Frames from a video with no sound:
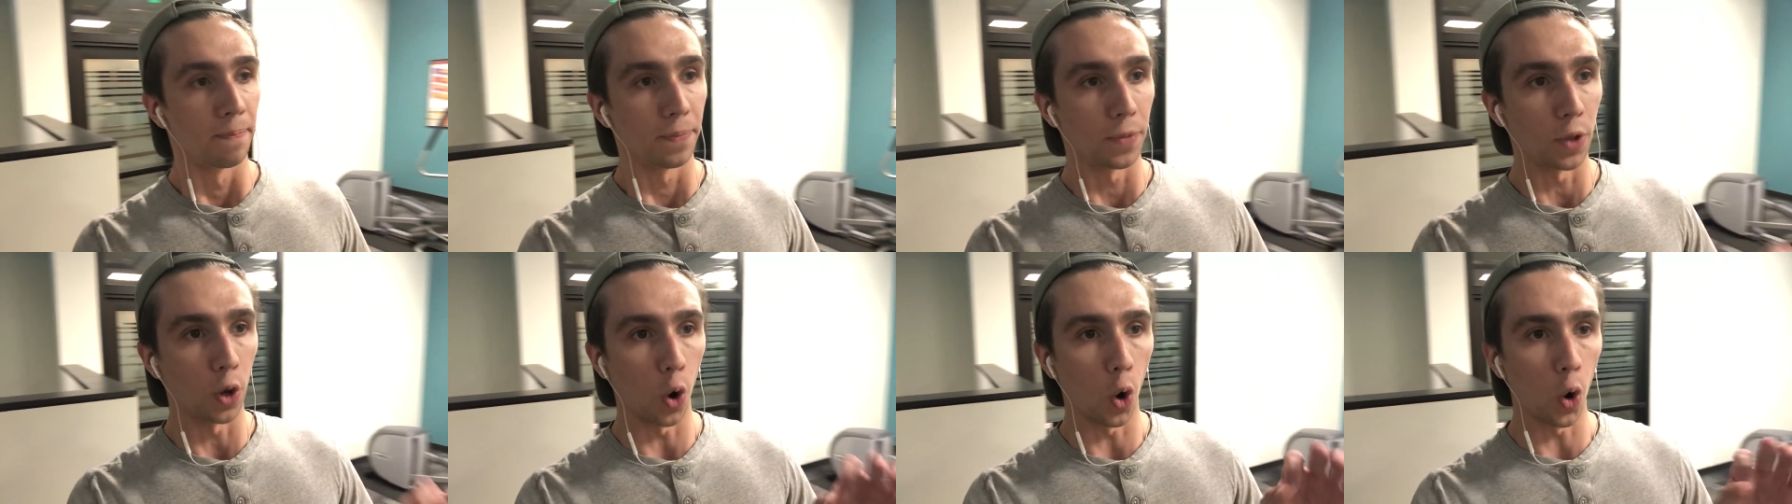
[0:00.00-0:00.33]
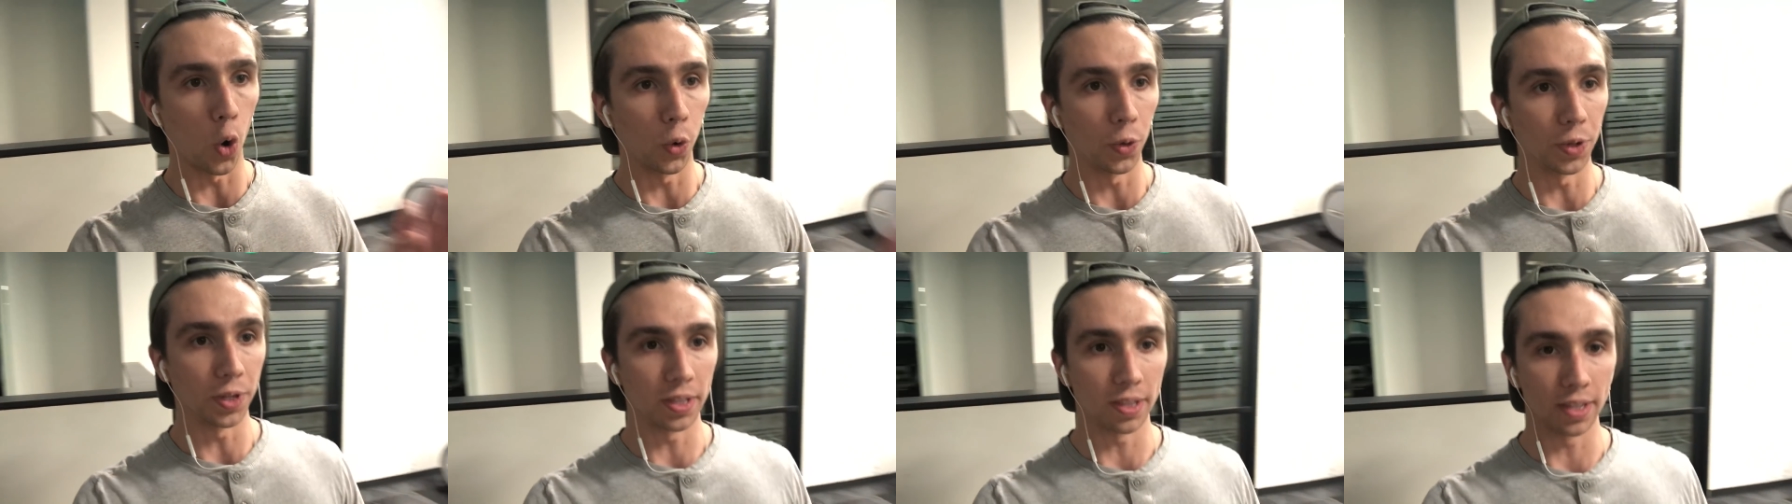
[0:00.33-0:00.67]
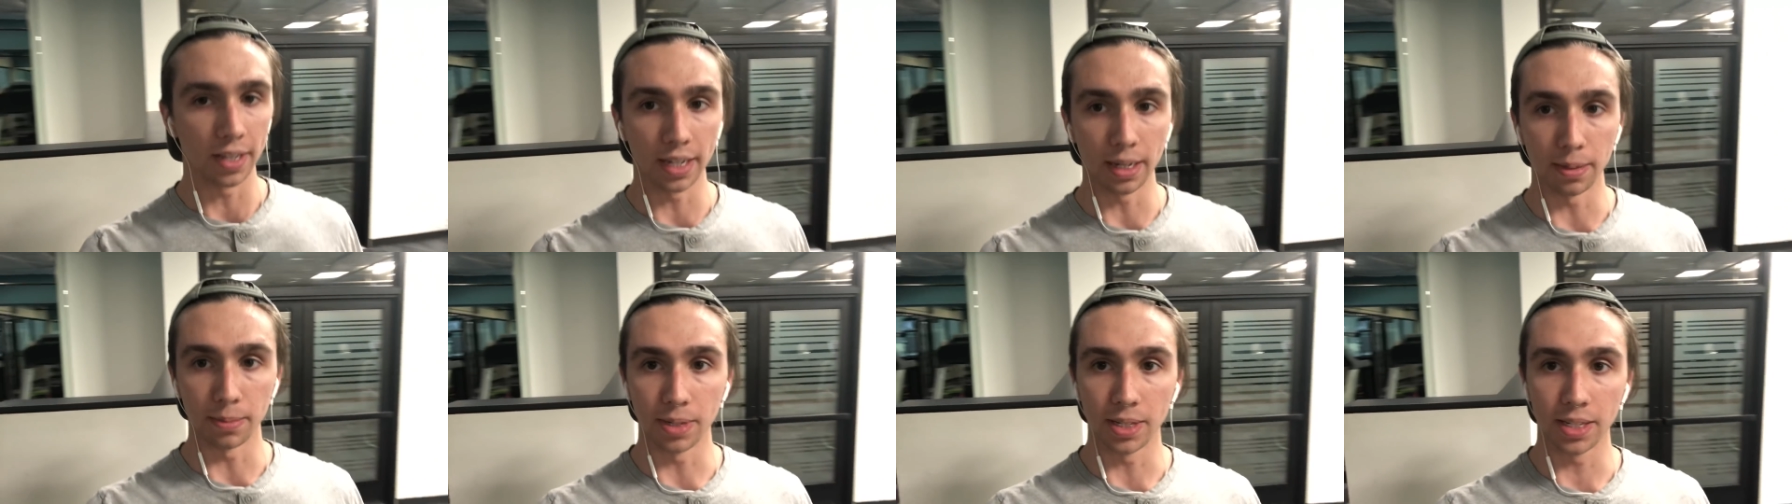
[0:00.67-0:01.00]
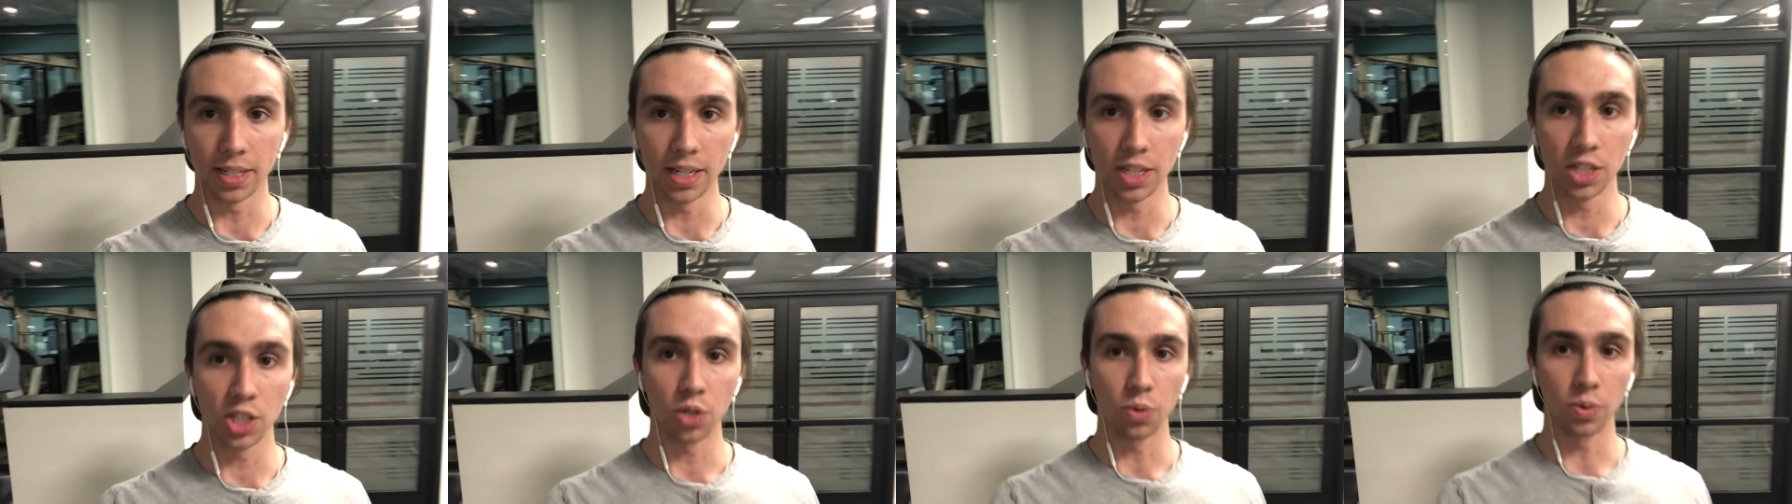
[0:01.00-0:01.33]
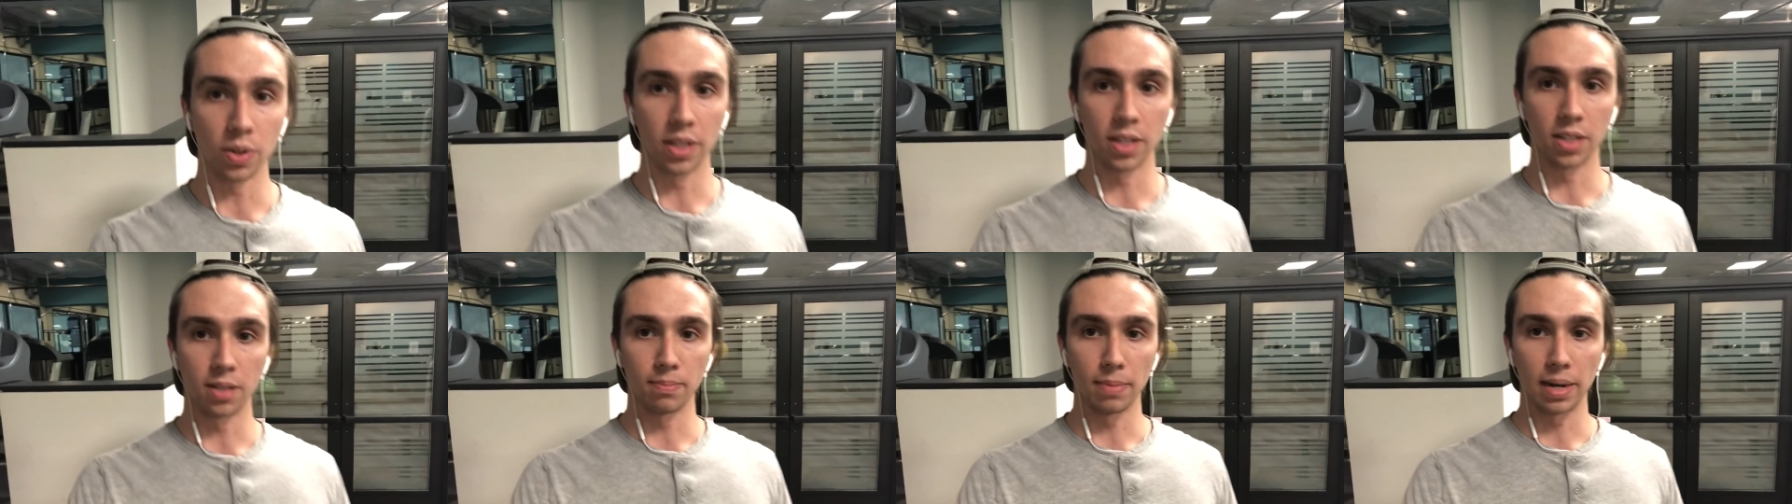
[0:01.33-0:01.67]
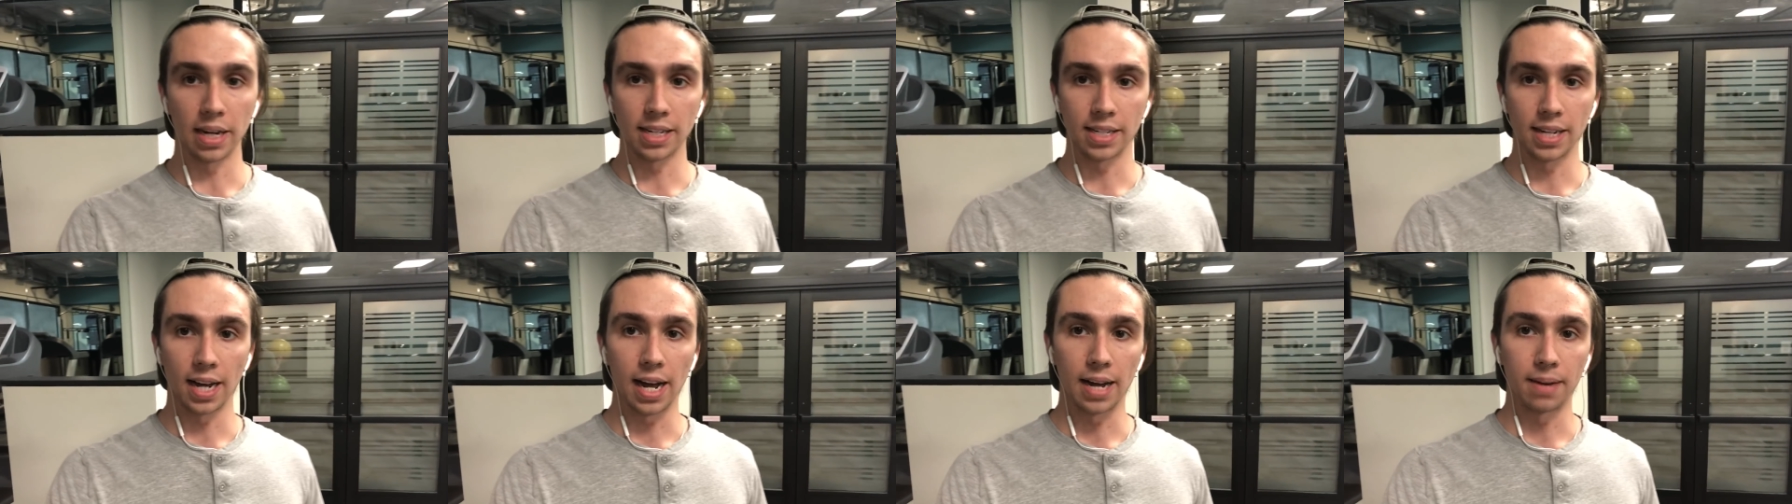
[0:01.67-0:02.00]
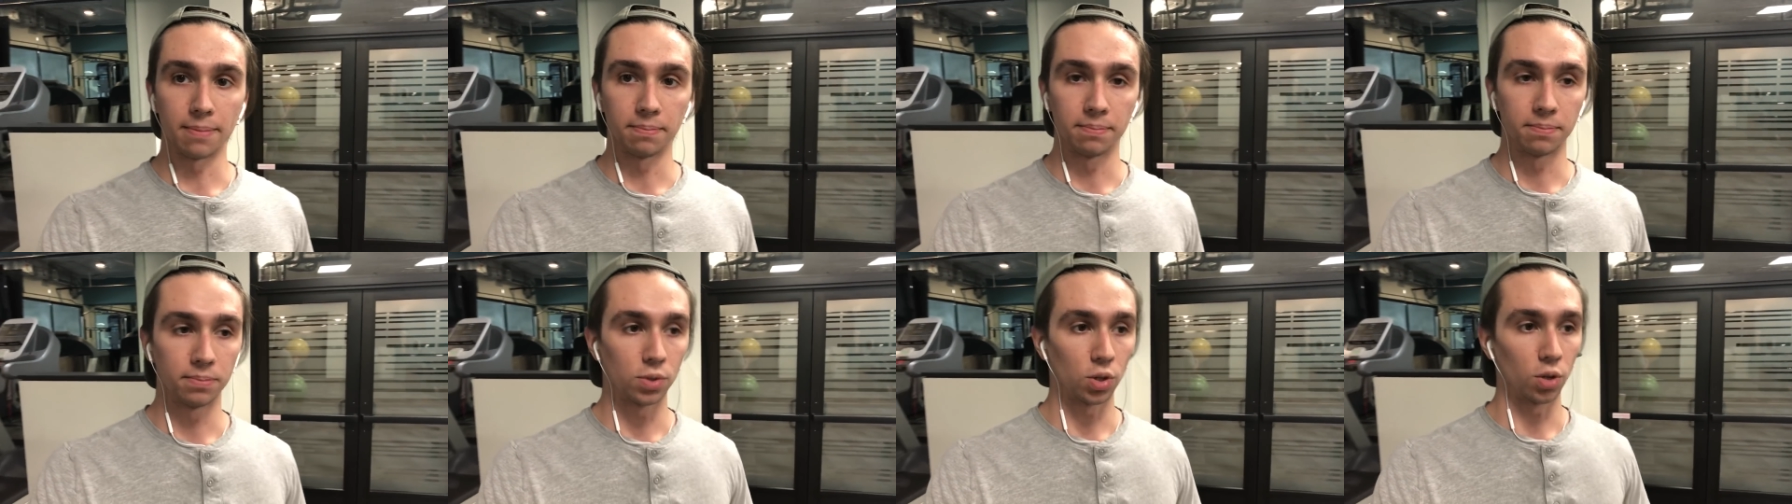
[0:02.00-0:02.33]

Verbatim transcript: The only thing I'm stingy with is my time.